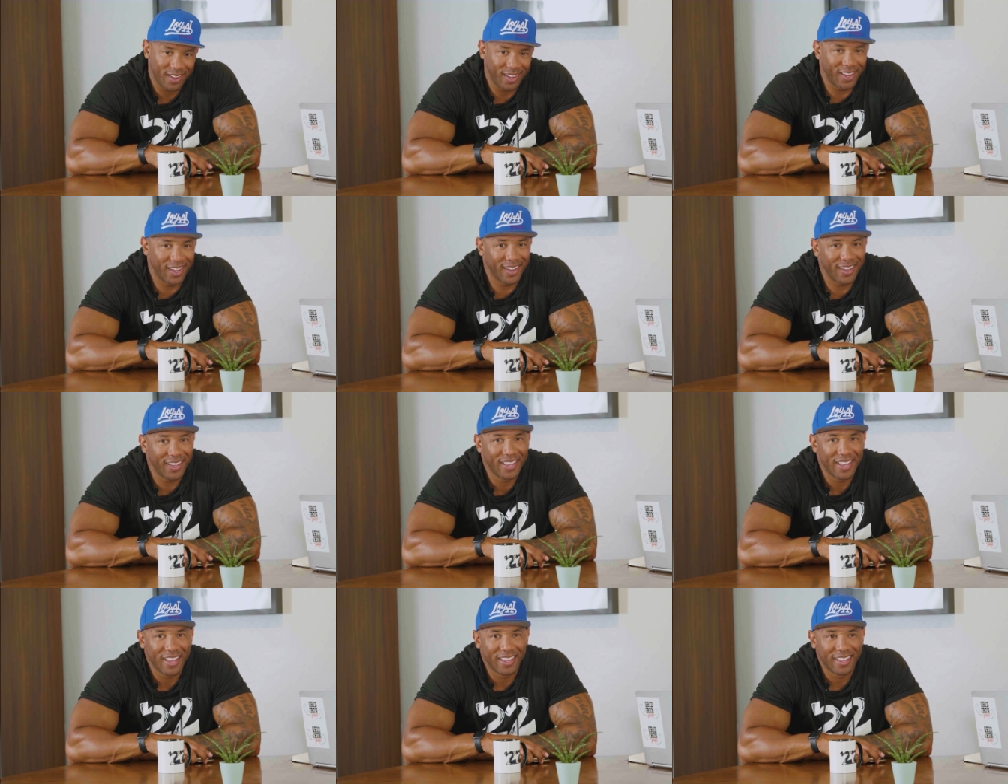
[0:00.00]
Yeah.
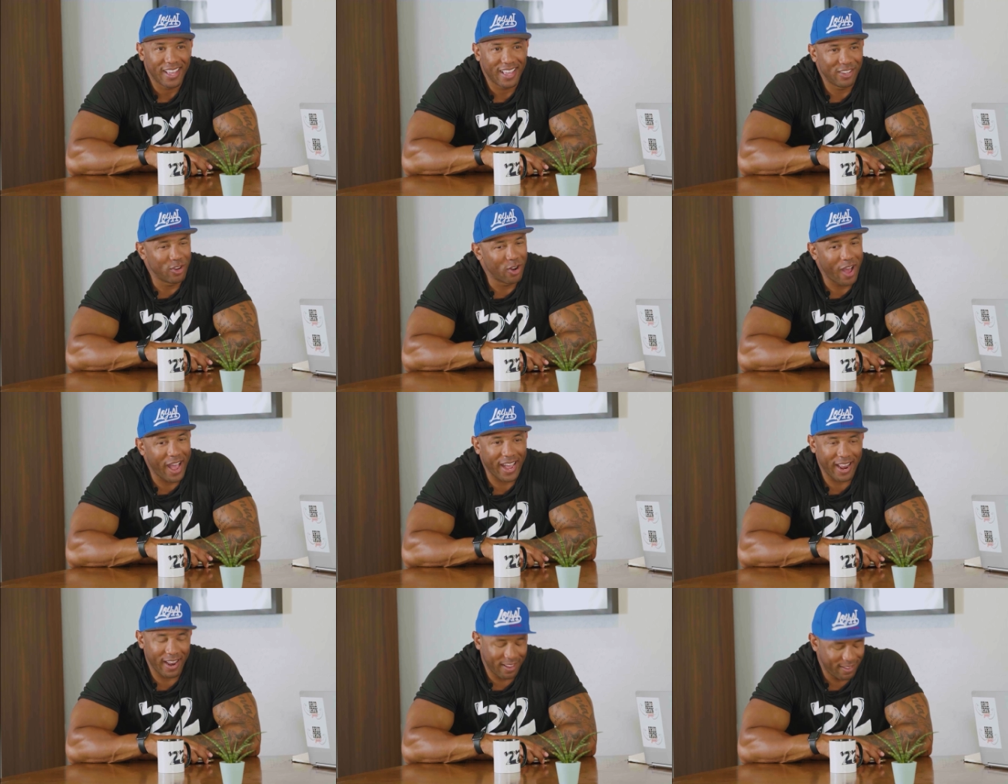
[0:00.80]
You
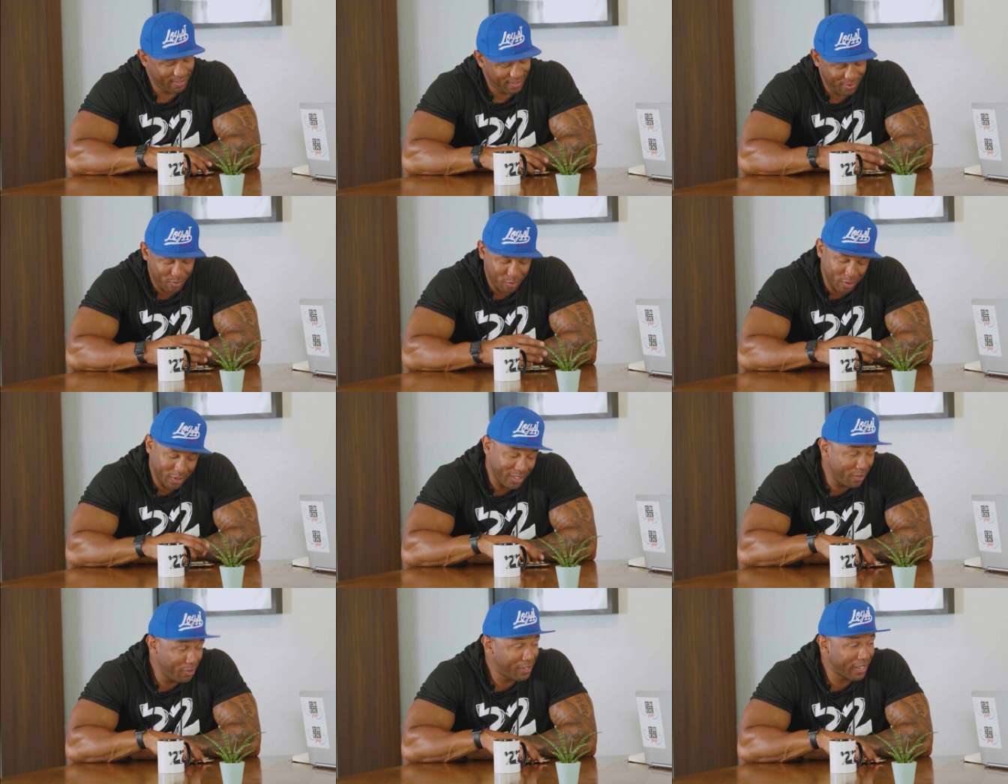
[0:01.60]
know,
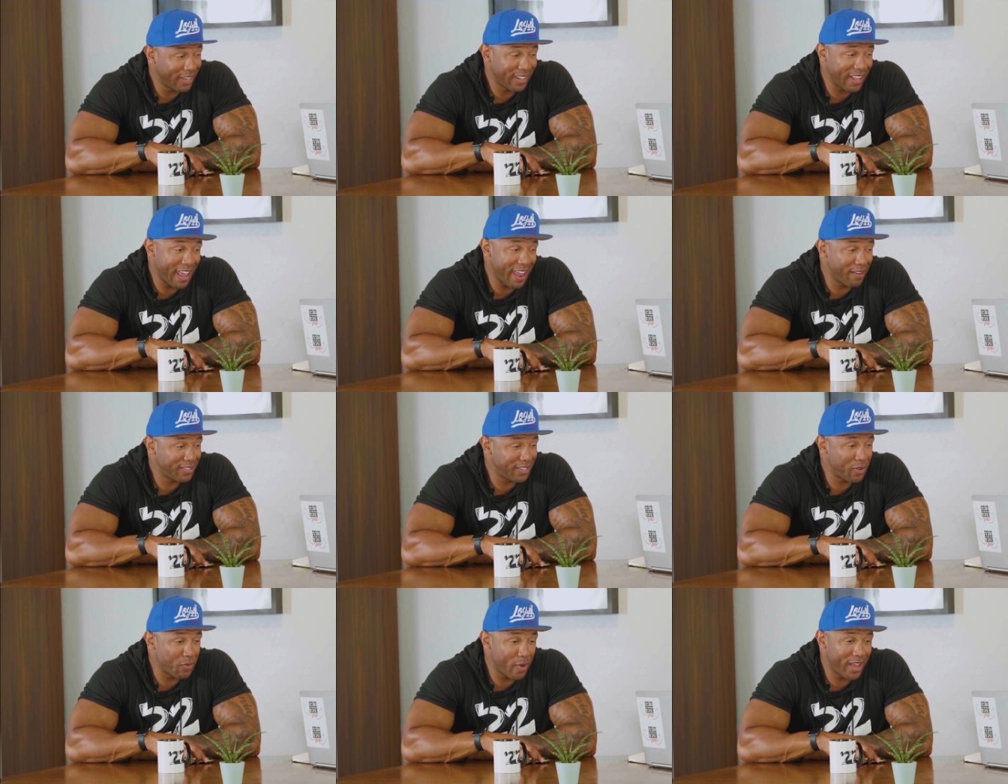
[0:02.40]
you say the
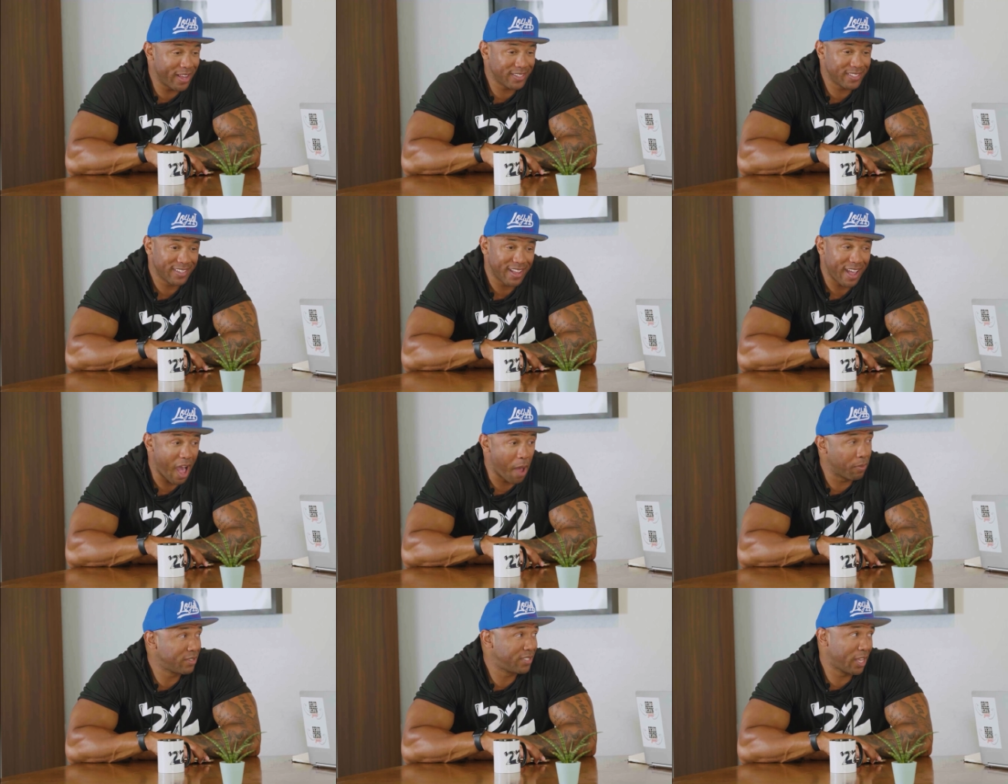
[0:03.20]
AFC West.
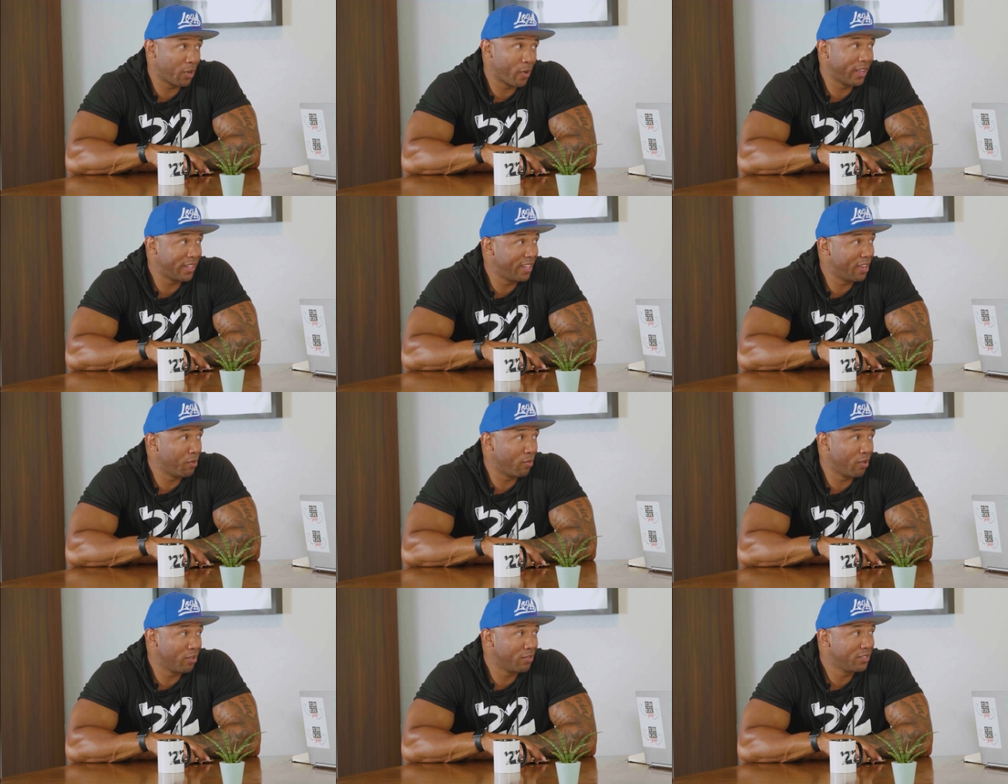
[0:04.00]
I'm going to stay right there,
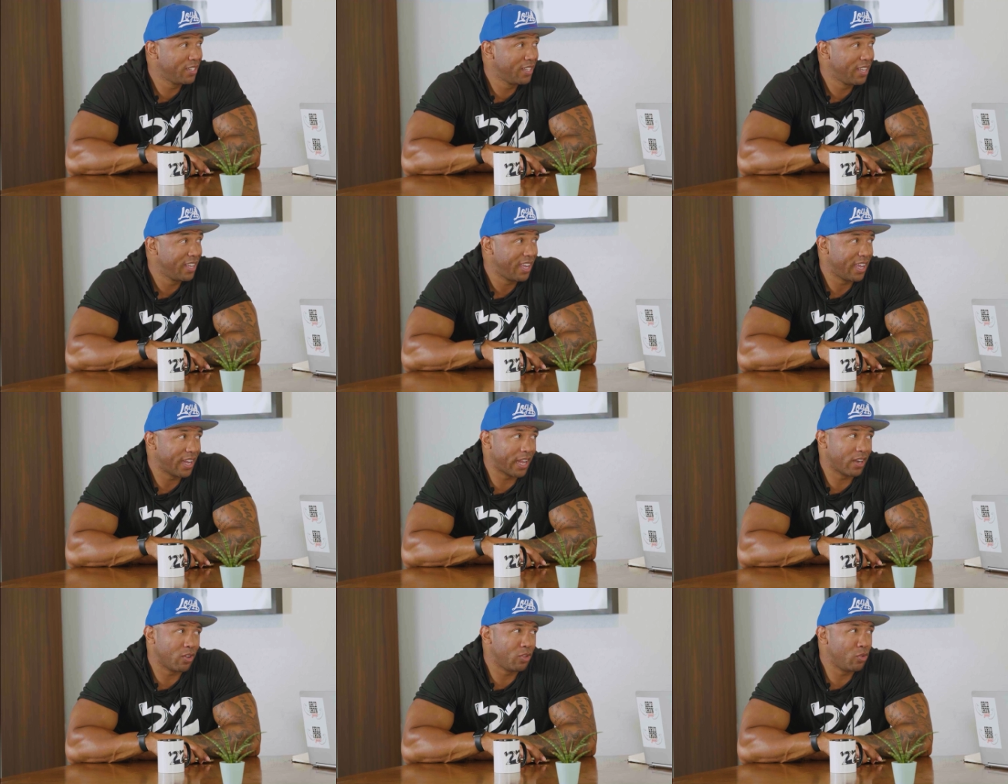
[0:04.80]
bro. And
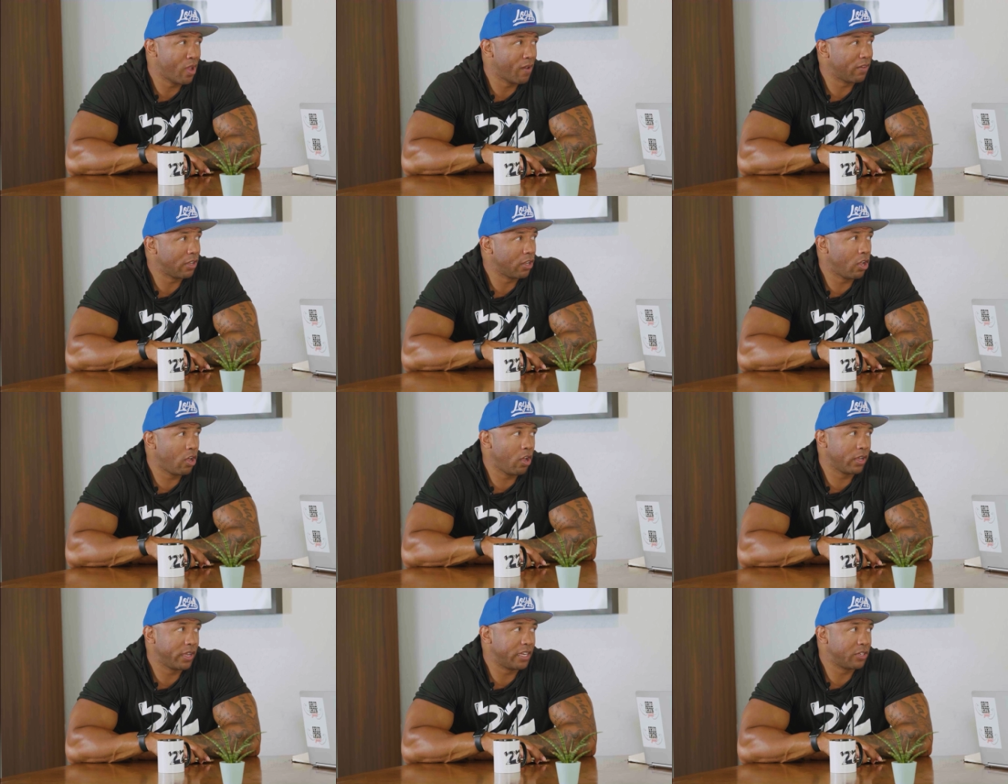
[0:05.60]
I know you have a
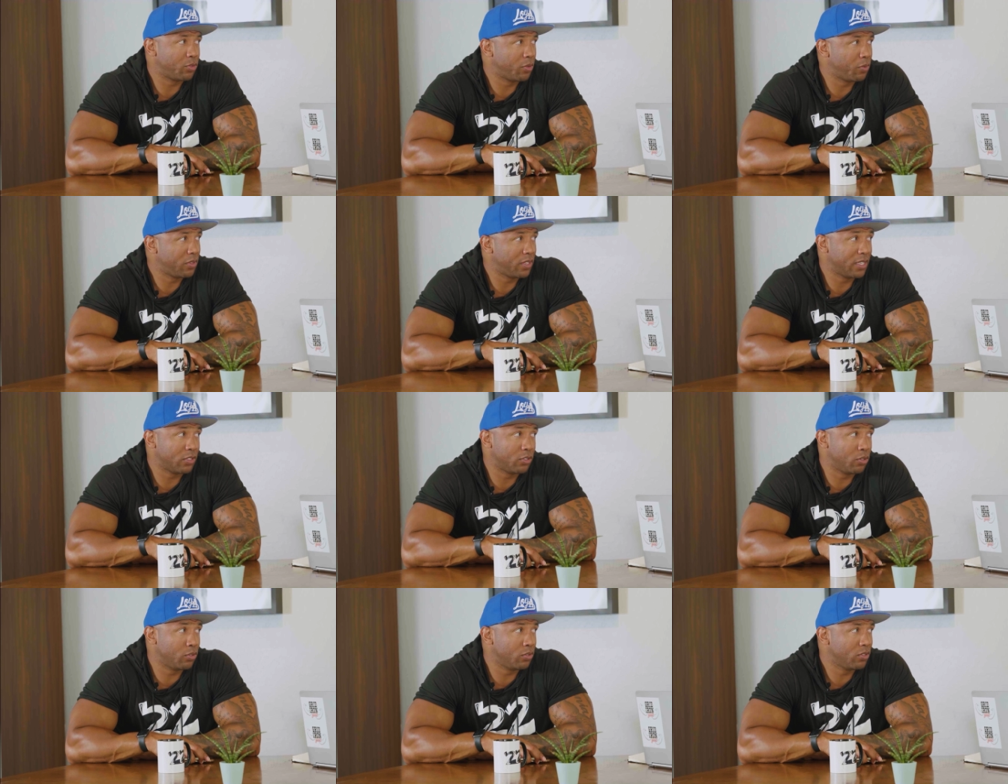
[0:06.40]
long history with this
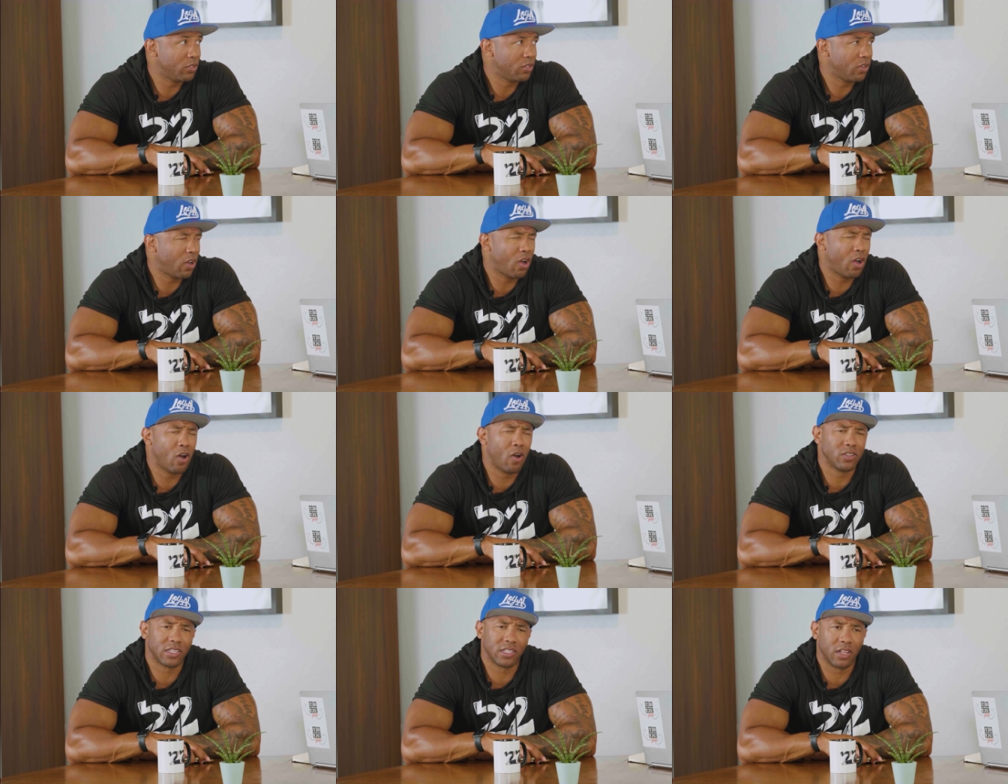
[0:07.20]
dude.
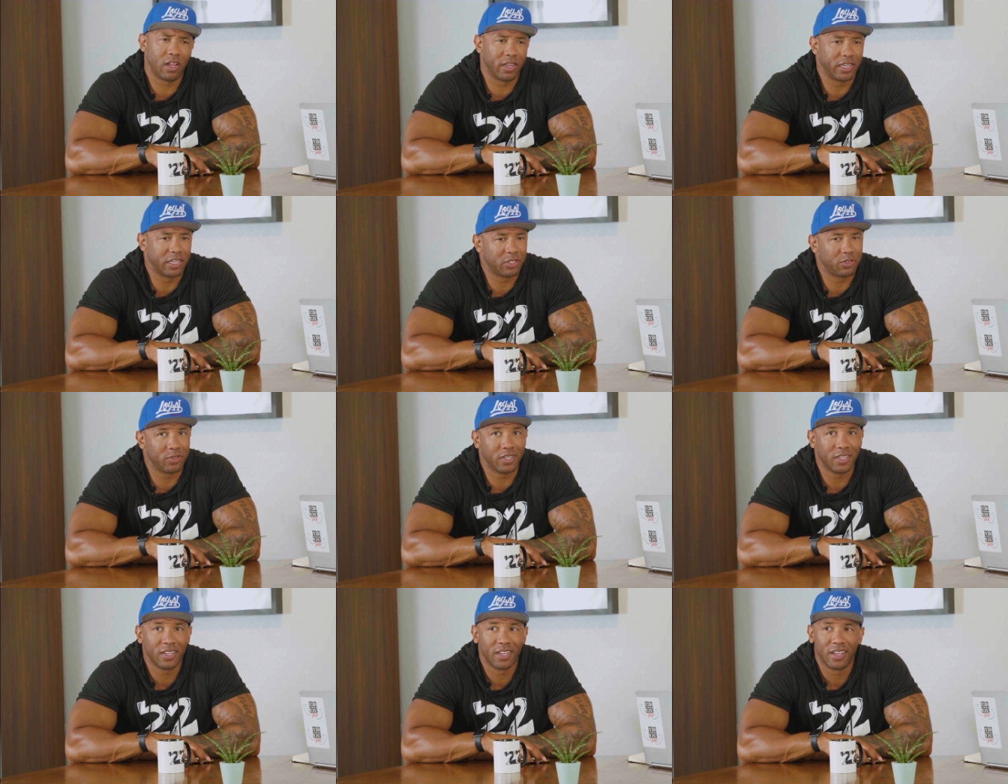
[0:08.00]
Oh, it's a long
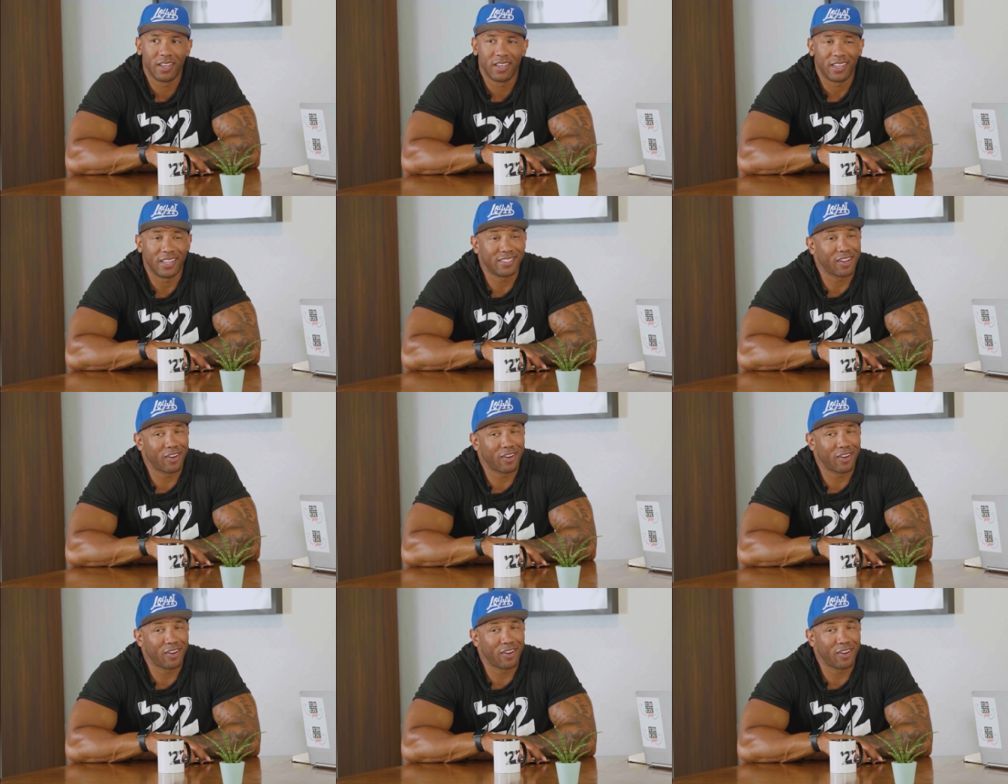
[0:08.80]
history. He